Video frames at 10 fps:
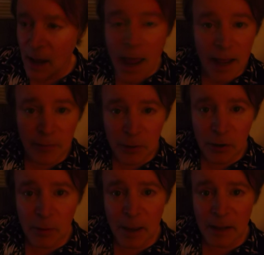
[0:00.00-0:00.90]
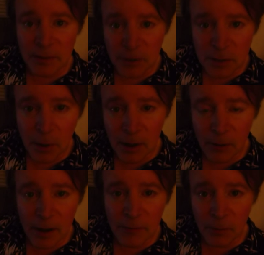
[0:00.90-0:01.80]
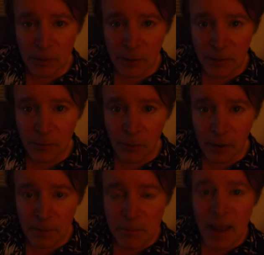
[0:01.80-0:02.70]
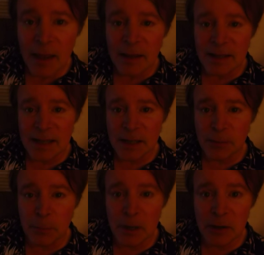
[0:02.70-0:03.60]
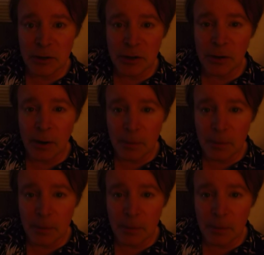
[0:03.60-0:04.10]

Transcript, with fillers: if he knew about the first part of Quran 4:24 that says, "Forbidden to you are